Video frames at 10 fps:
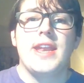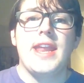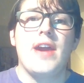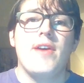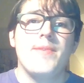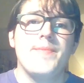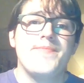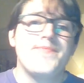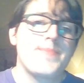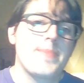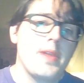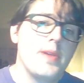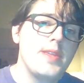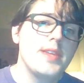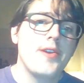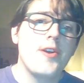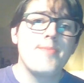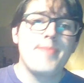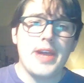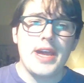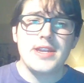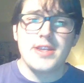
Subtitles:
Now, these aren't bad